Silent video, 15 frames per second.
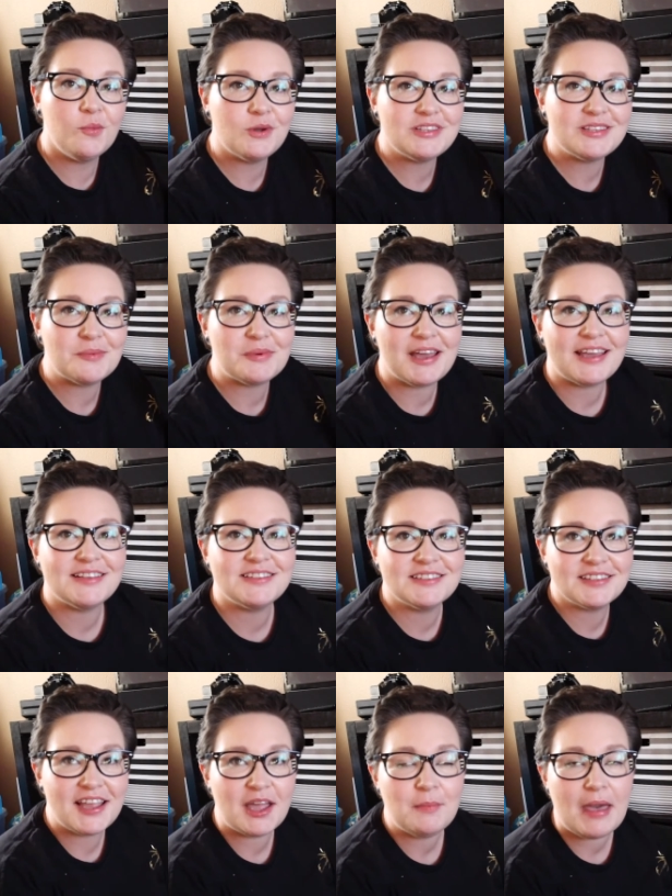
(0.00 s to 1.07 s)
What's up, guys?
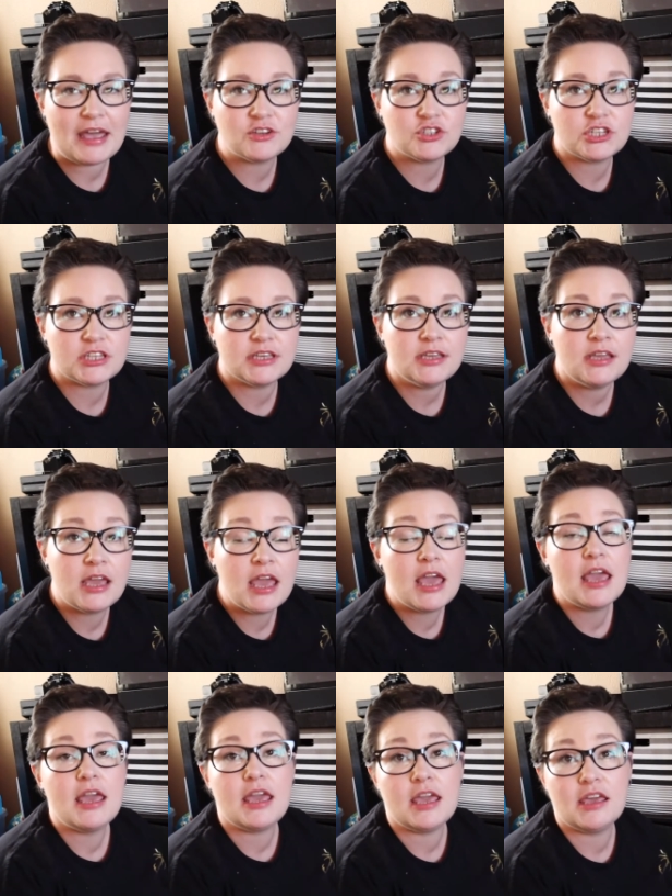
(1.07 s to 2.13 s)
I'm Ashley.
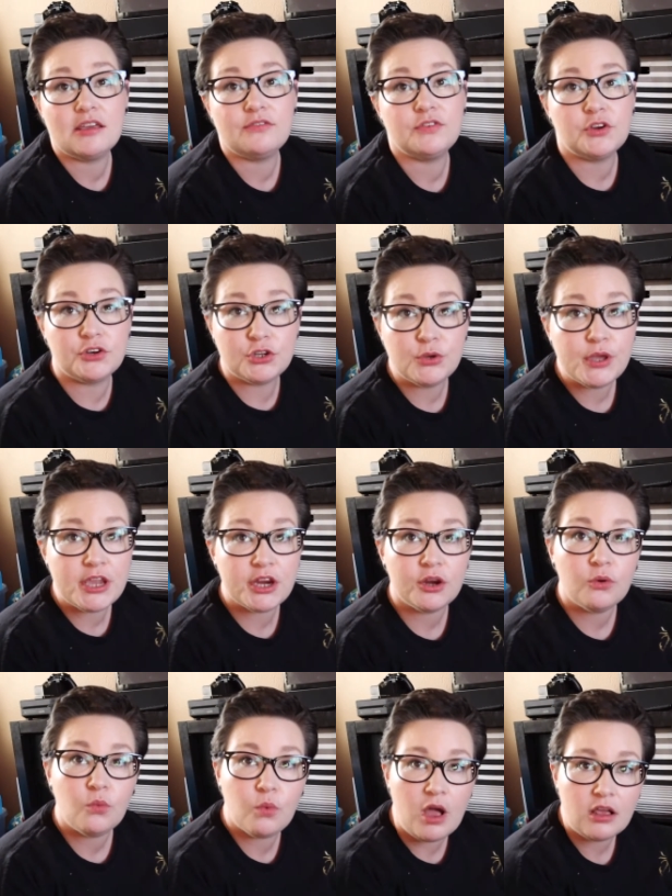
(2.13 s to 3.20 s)
If you're new
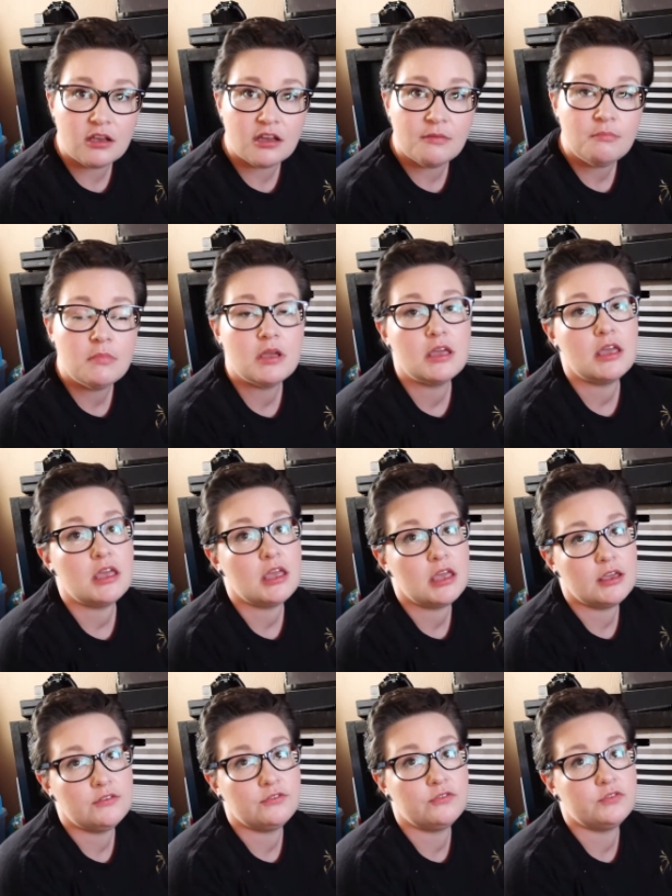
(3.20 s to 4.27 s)
here, welcome.
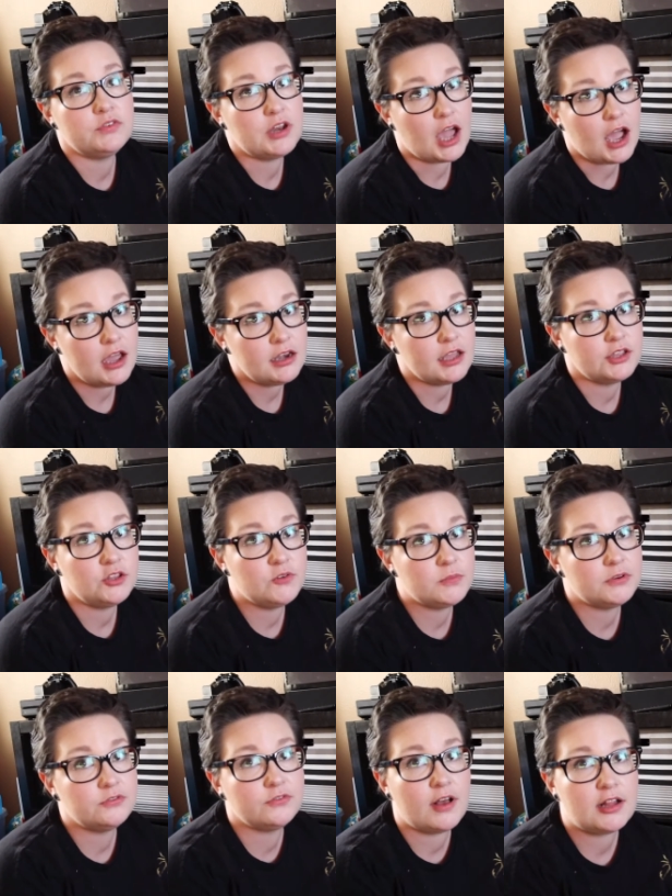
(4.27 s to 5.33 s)
If not, and you've
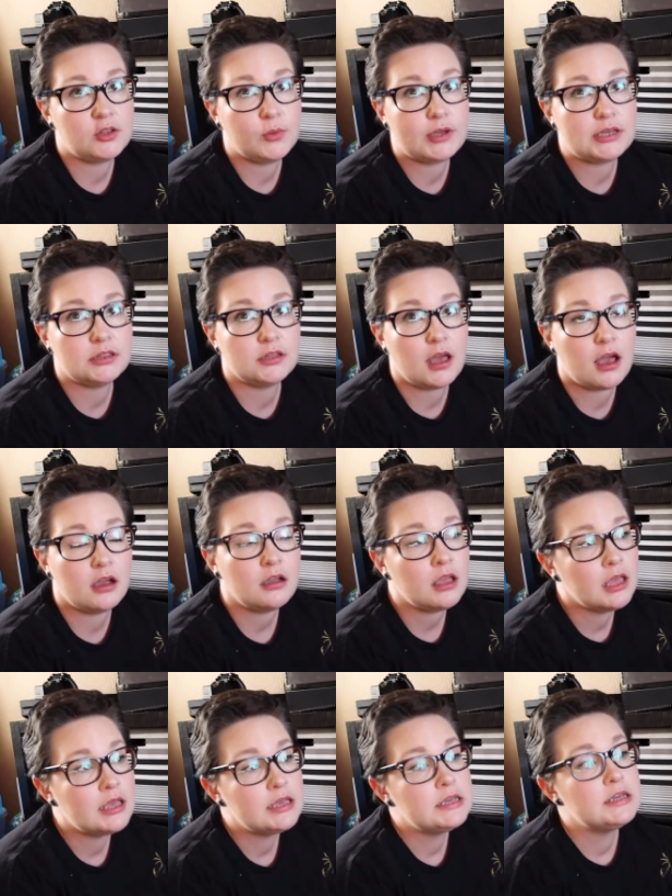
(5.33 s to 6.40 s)
been following along,
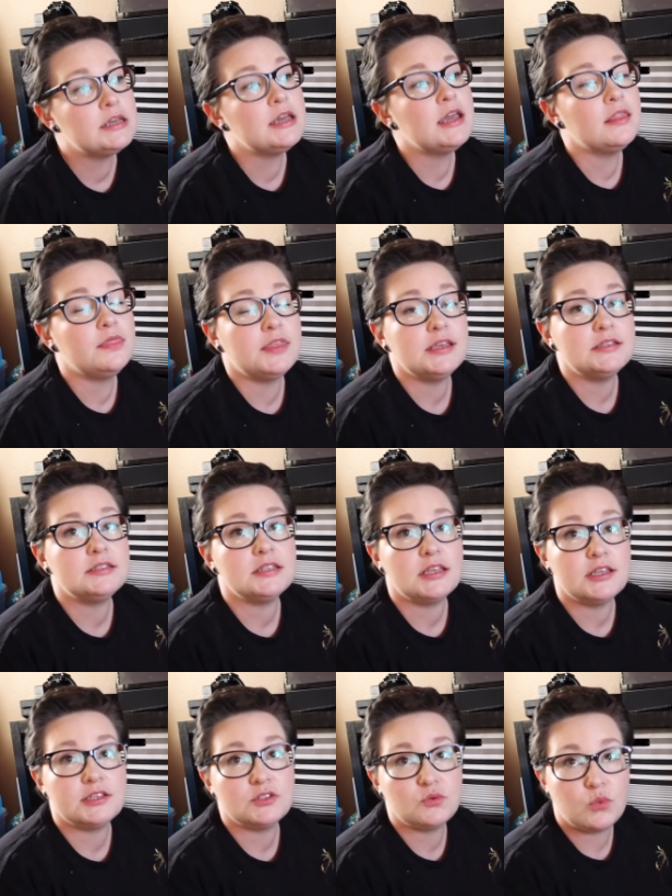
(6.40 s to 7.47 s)
this
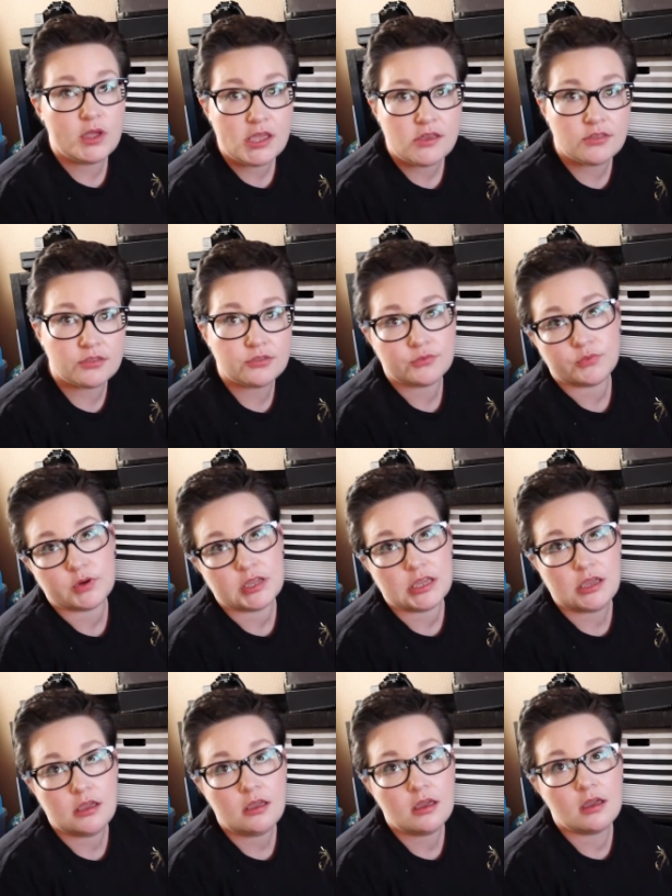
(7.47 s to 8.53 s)
is week
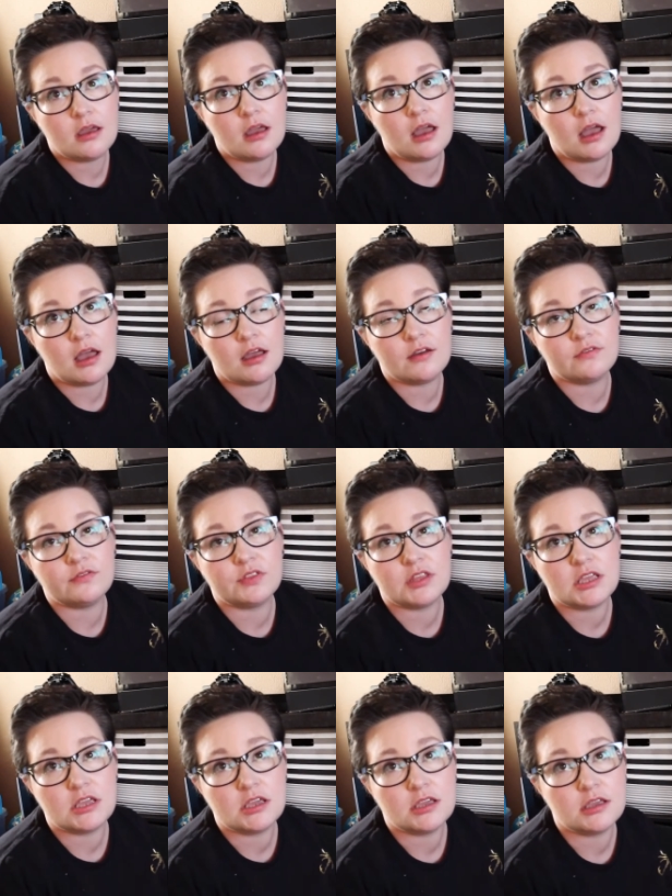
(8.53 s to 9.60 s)
3 of
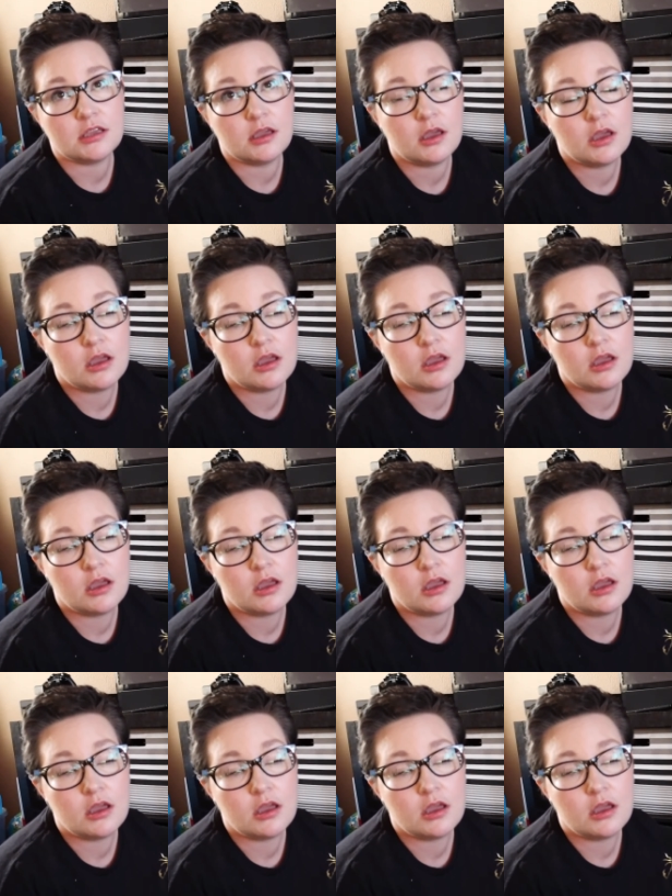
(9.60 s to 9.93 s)
the